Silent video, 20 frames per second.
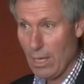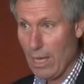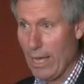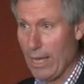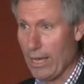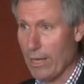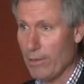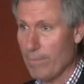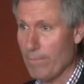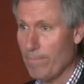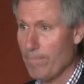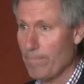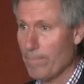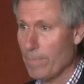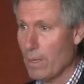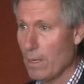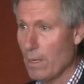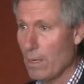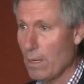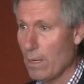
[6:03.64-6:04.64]

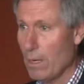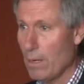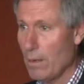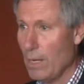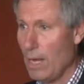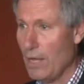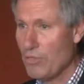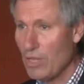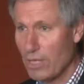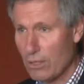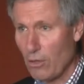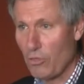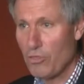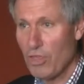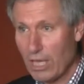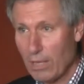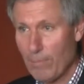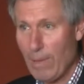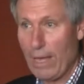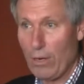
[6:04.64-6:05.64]
I think the
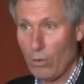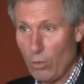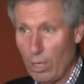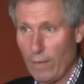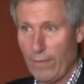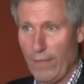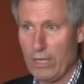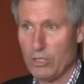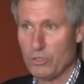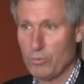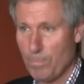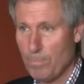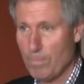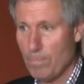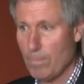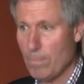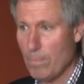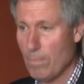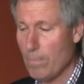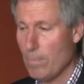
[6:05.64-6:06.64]
thing about all of those
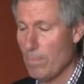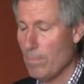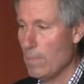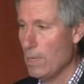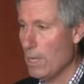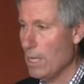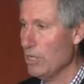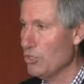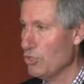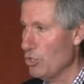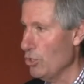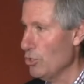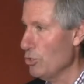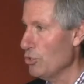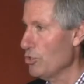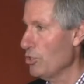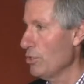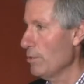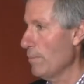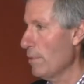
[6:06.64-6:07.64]

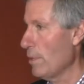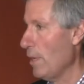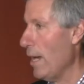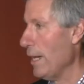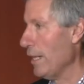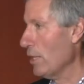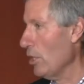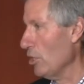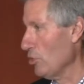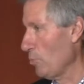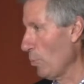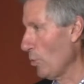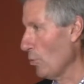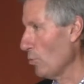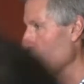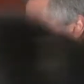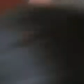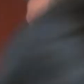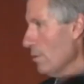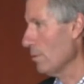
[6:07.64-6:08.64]
issues, like
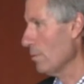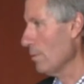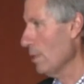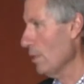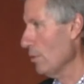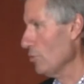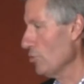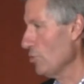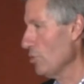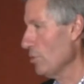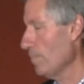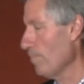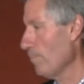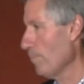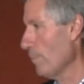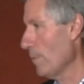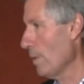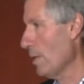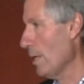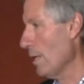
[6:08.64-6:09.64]
hospitals and health
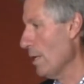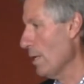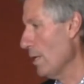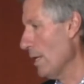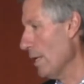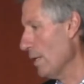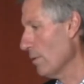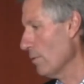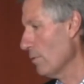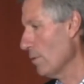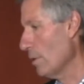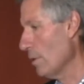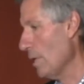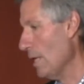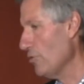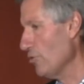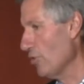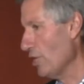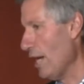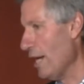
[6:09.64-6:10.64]
and
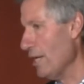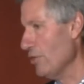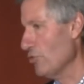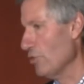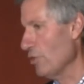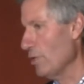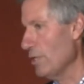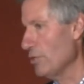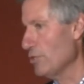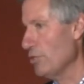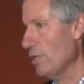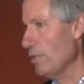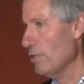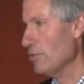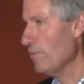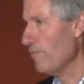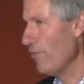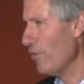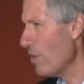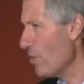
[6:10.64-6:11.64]
education, is that
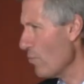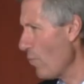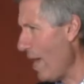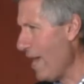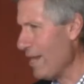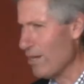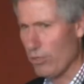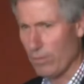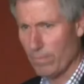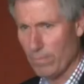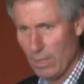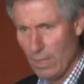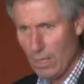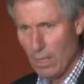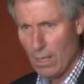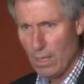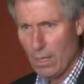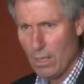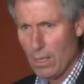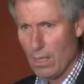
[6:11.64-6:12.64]
it's a very random
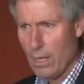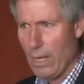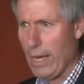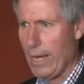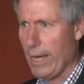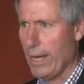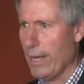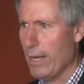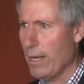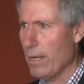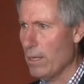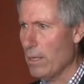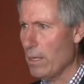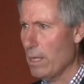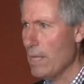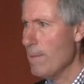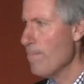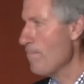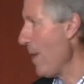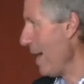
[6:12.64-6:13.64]

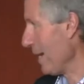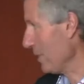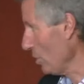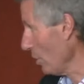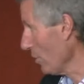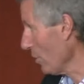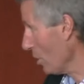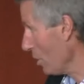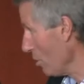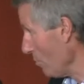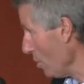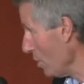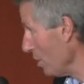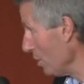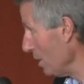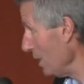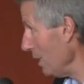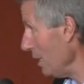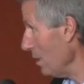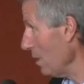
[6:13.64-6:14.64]
impact on the
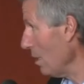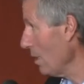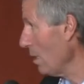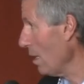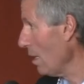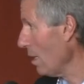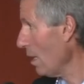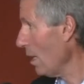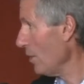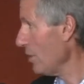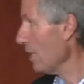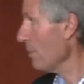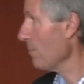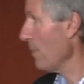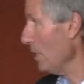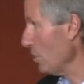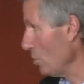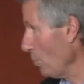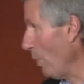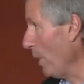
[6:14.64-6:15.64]
community. I think
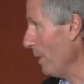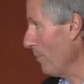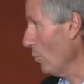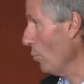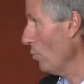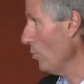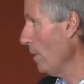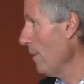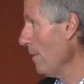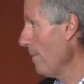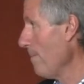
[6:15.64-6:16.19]
most people's